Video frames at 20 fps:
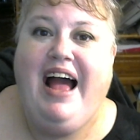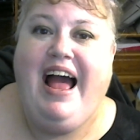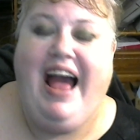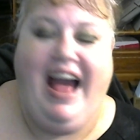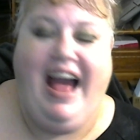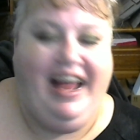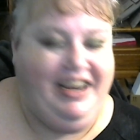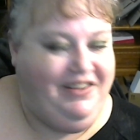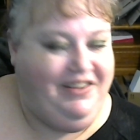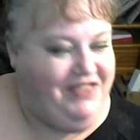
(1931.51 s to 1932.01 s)

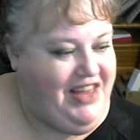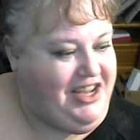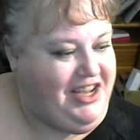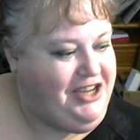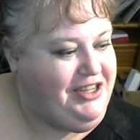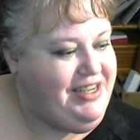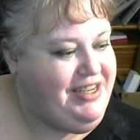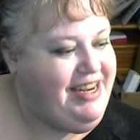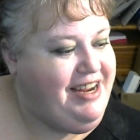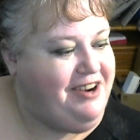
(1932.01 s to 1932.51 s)
And if they
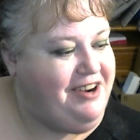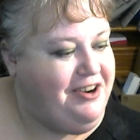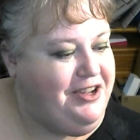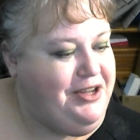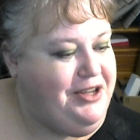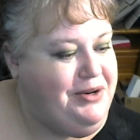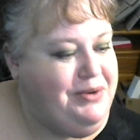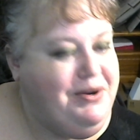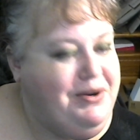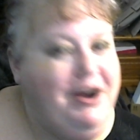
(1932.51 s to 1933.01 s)
couldn't hear
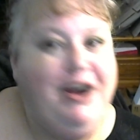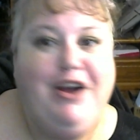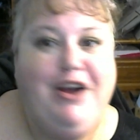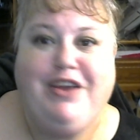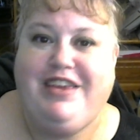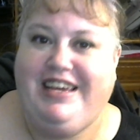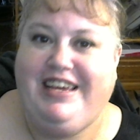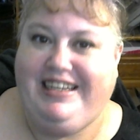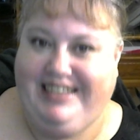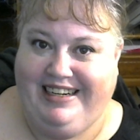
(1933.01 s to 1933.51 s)
you,
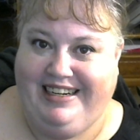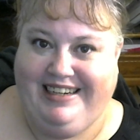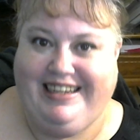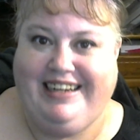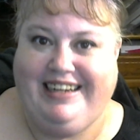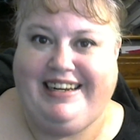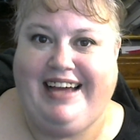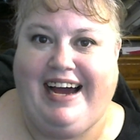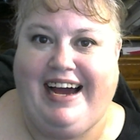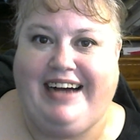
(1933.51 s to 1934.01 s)
you didn't get
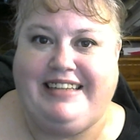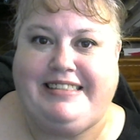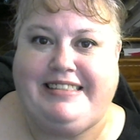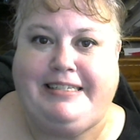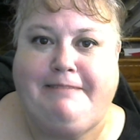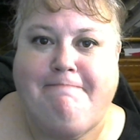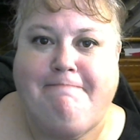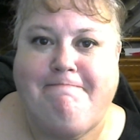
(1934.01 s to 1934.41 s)
cast.